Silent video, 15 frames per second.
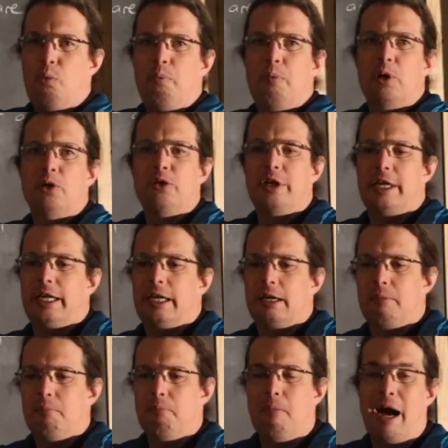
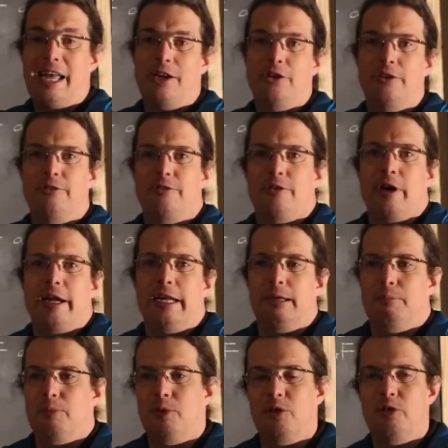building mitered
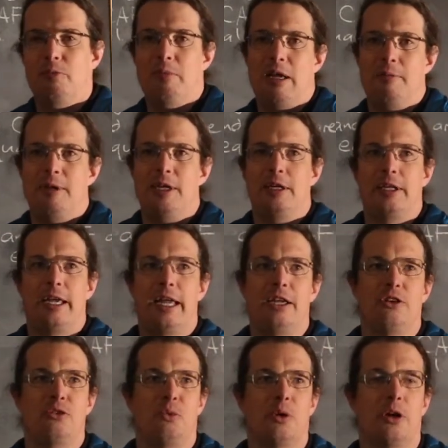frames, maybe in
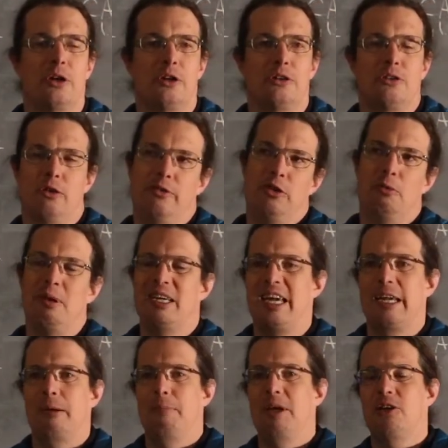casework. So if you're
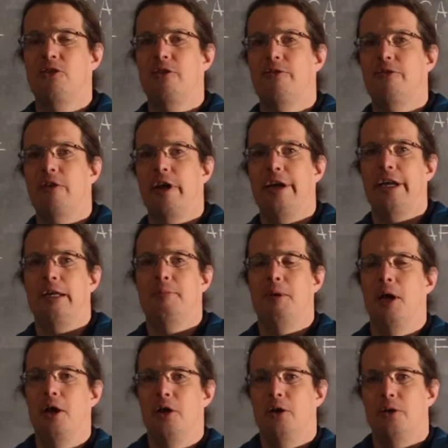making a picture frame
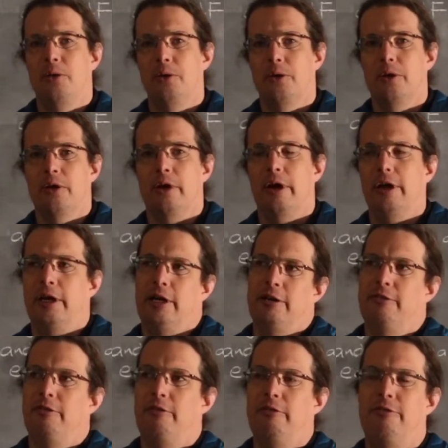or a
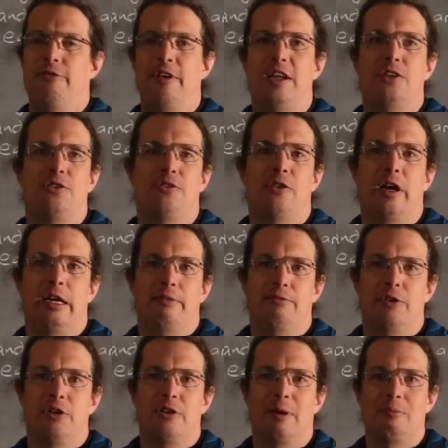face frame
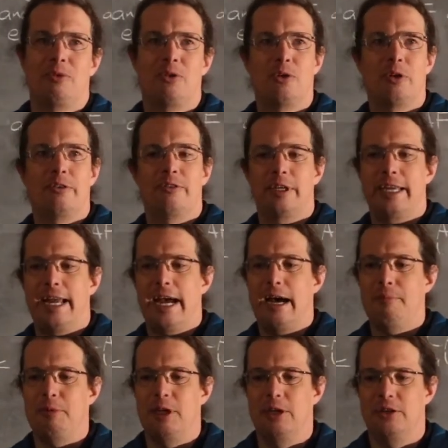for some sort of a
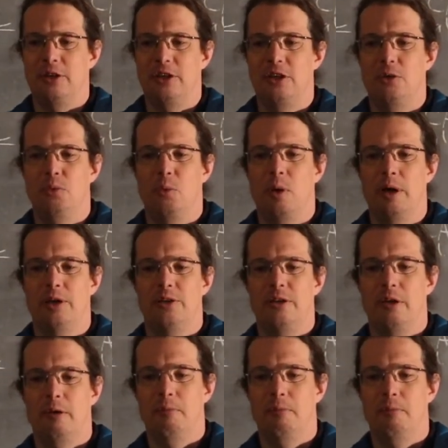cabinet and you want to